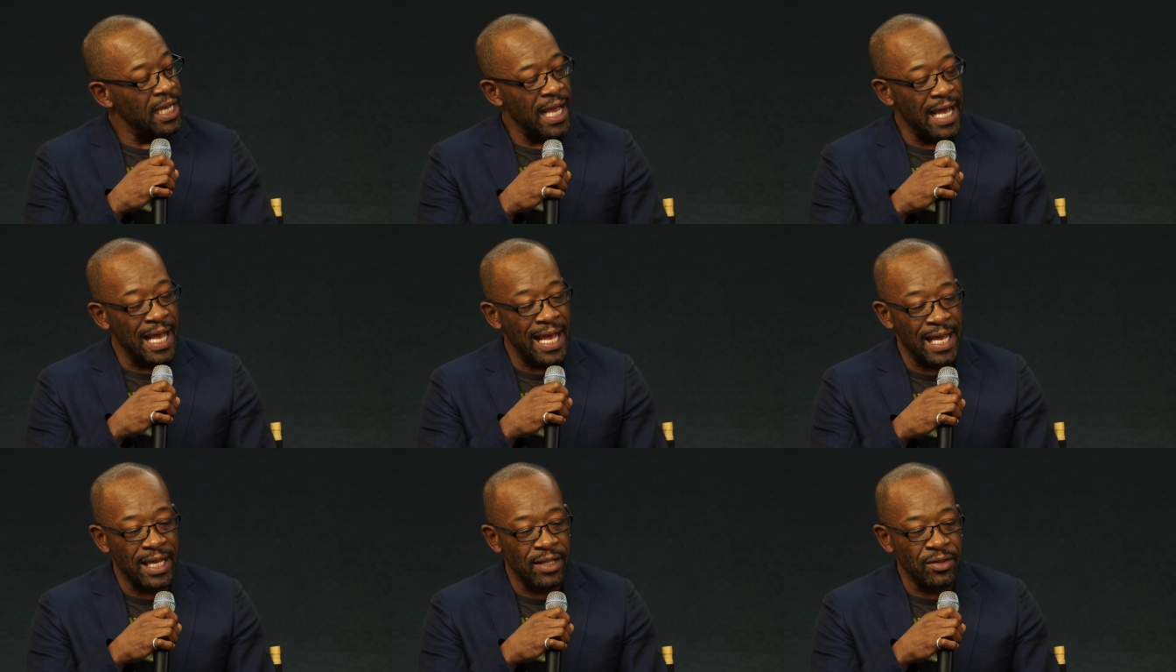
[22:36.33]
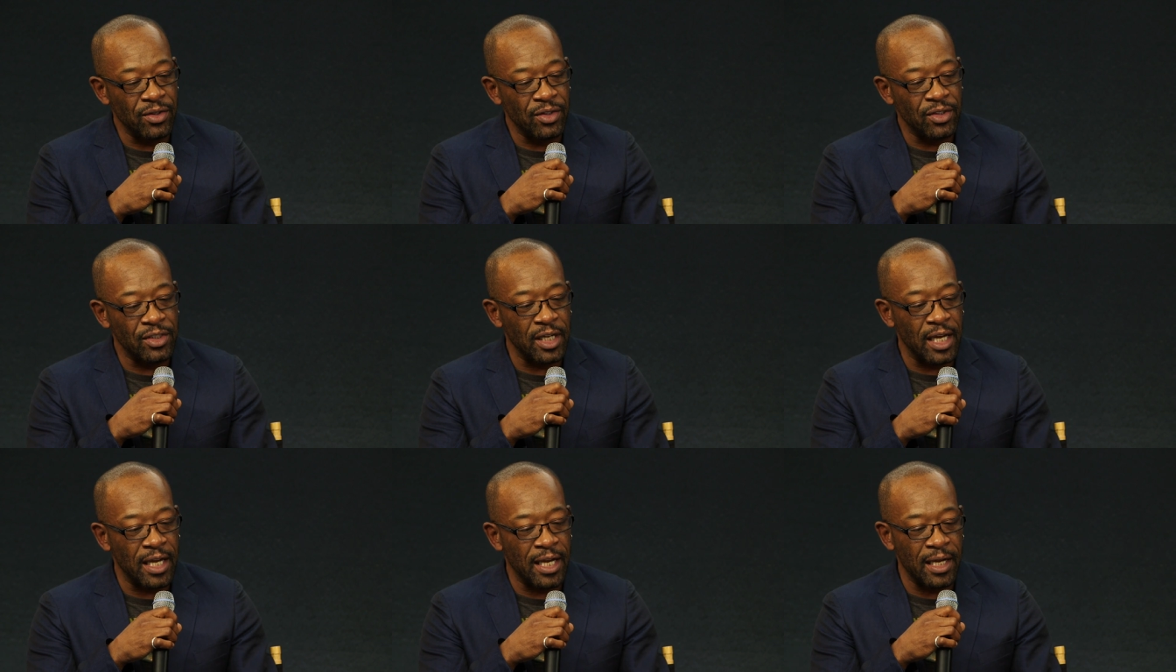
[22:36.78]

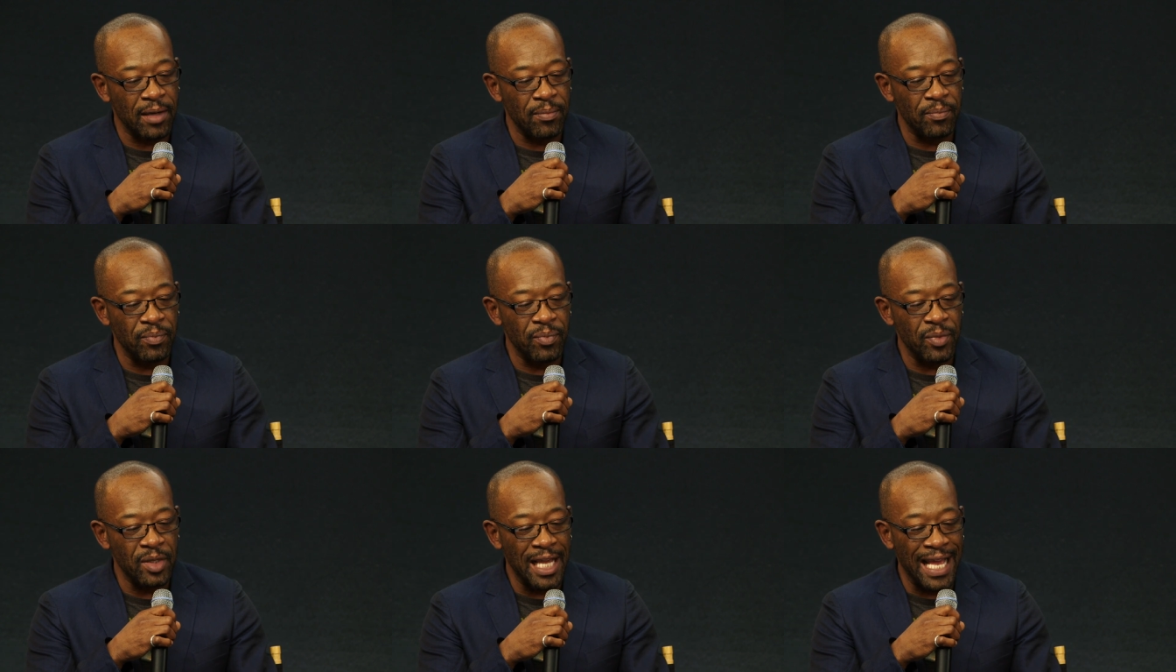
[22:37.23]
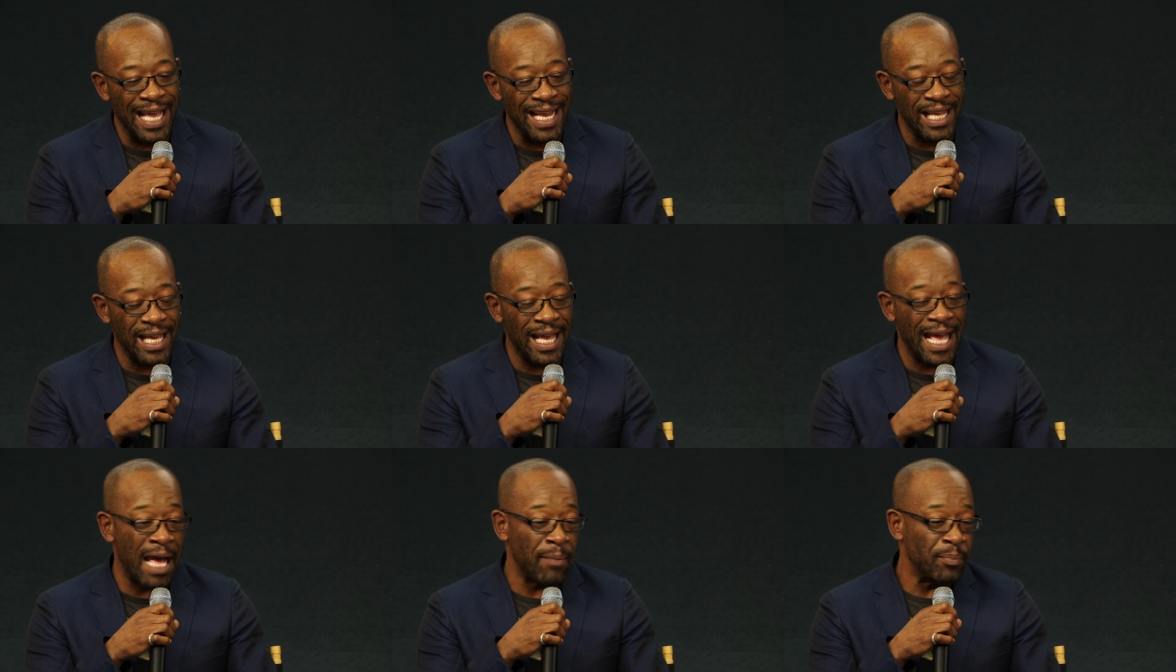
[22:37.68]
and um, and
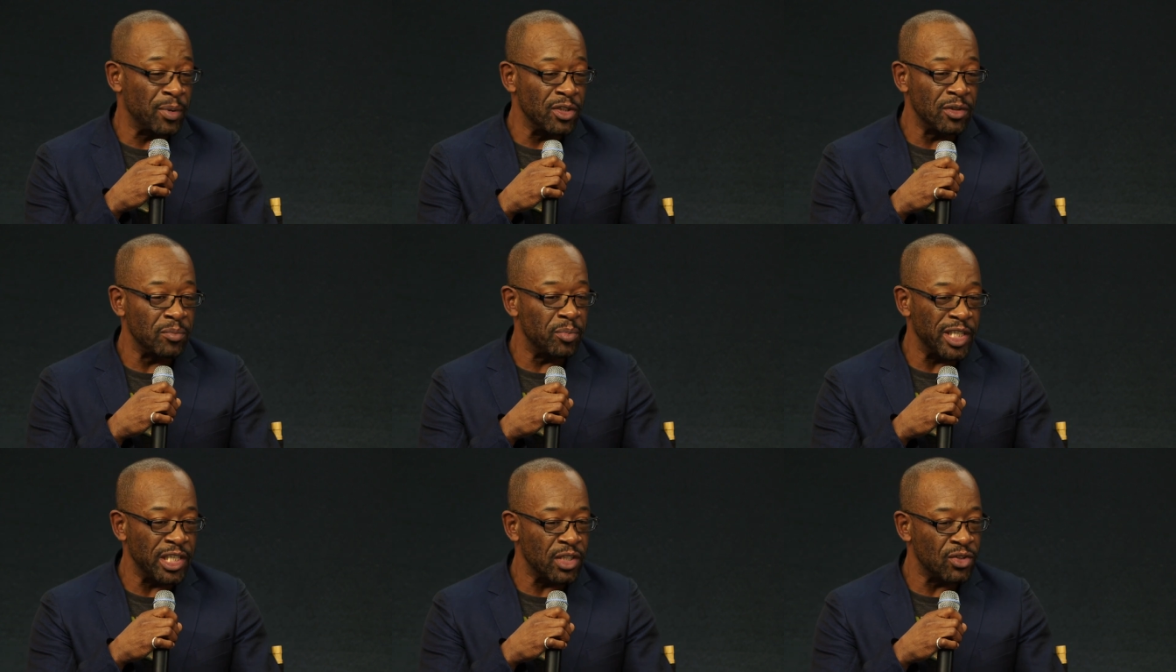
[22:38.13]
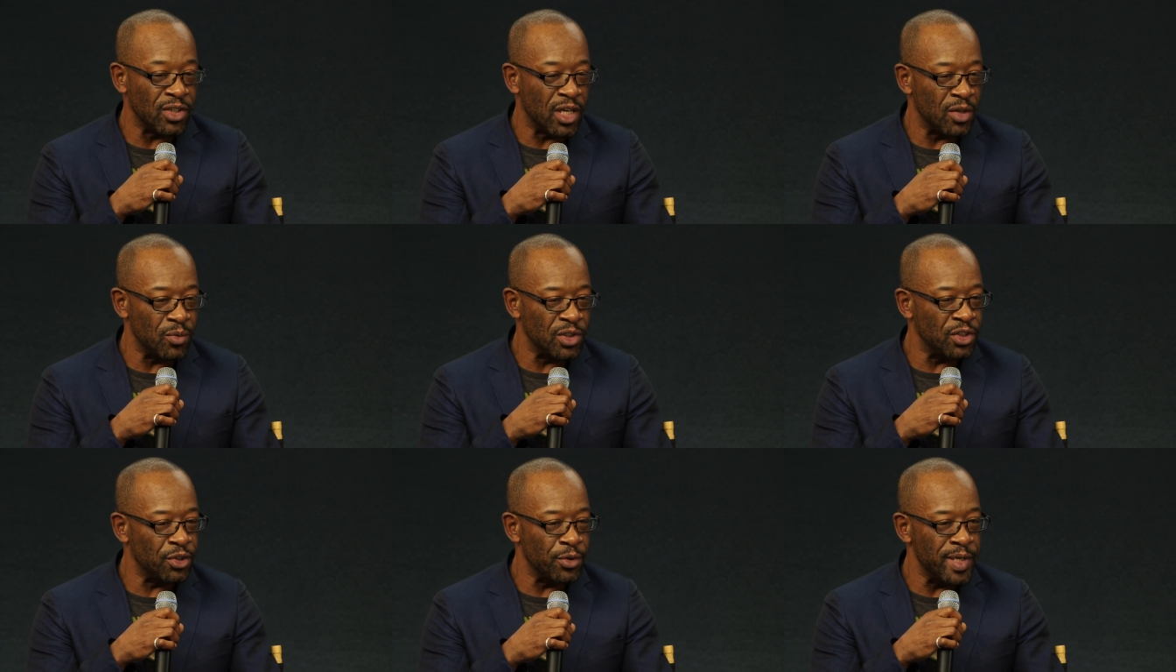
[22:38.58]
it happened because I
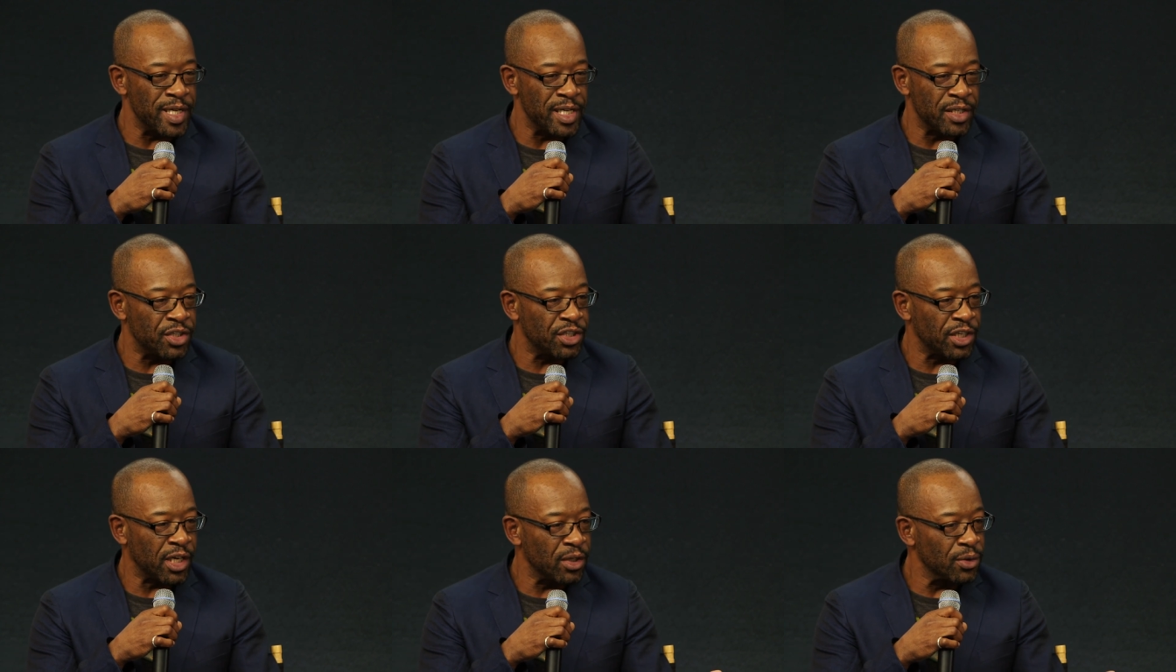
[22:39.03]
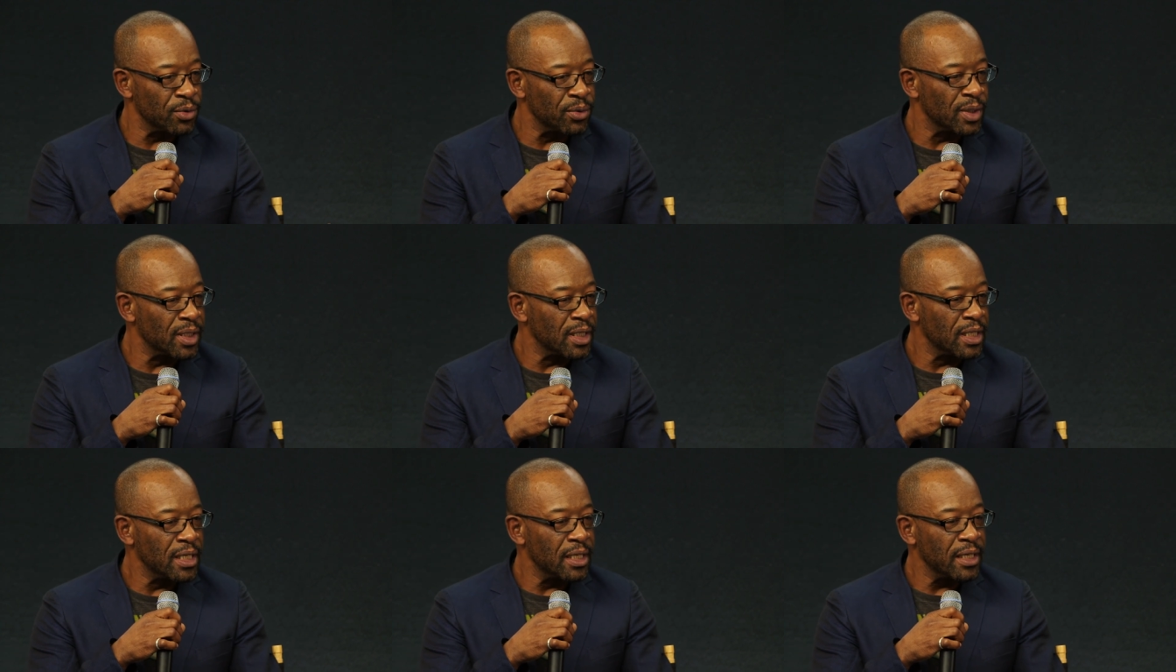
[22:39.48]
was doing a show
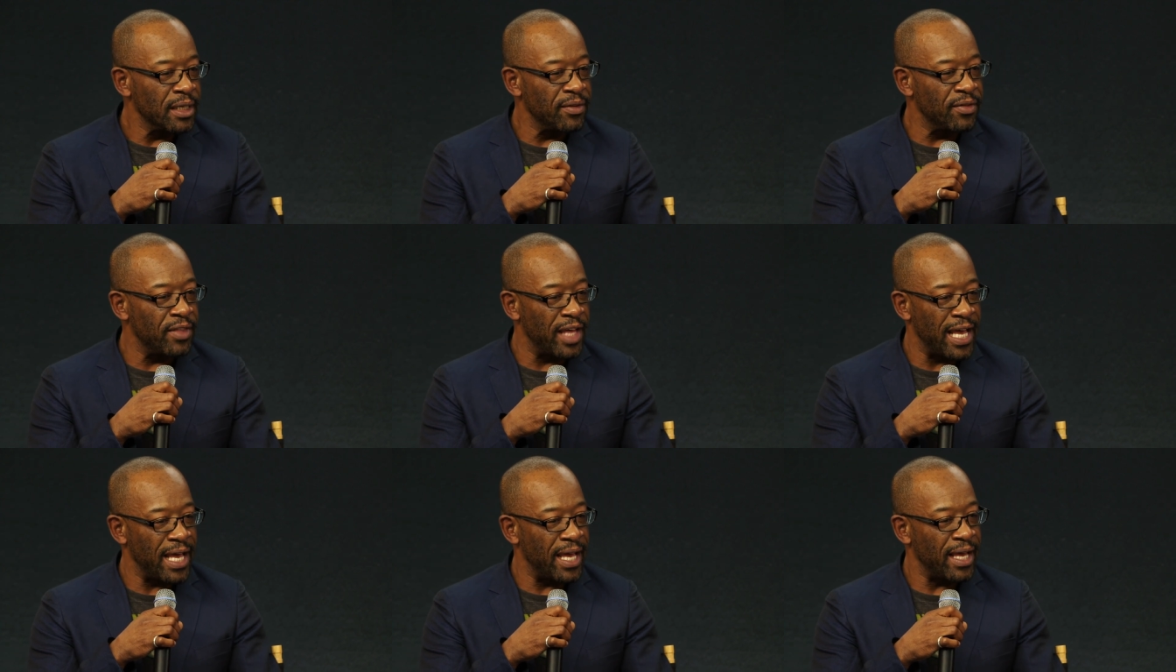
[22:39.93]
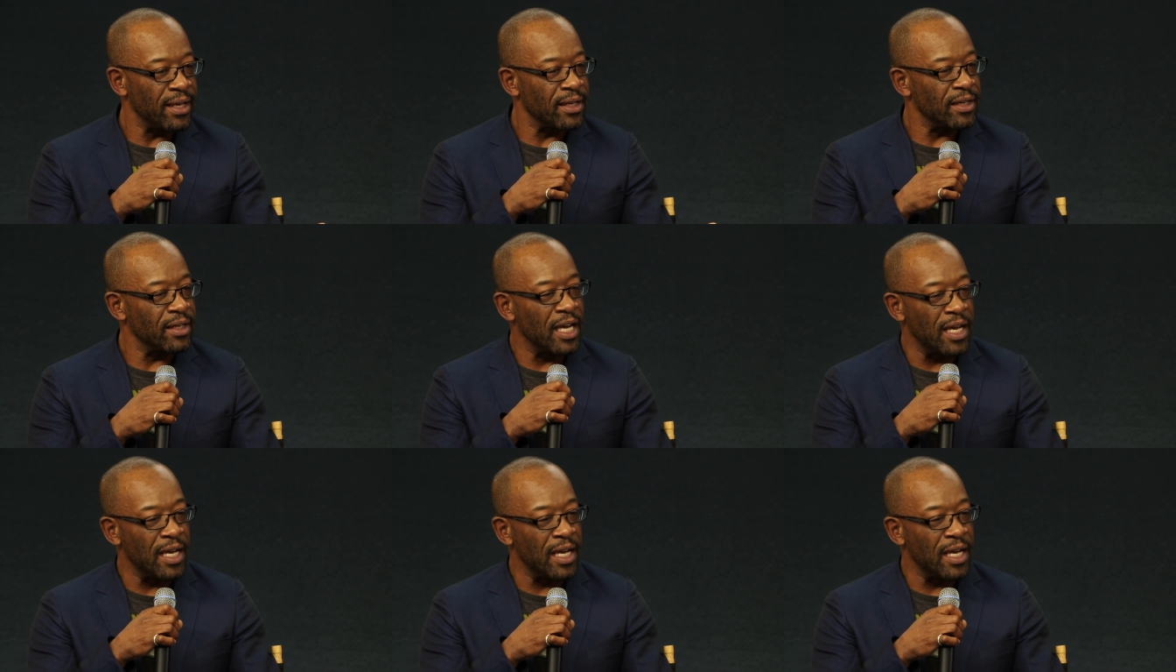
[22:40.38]
there.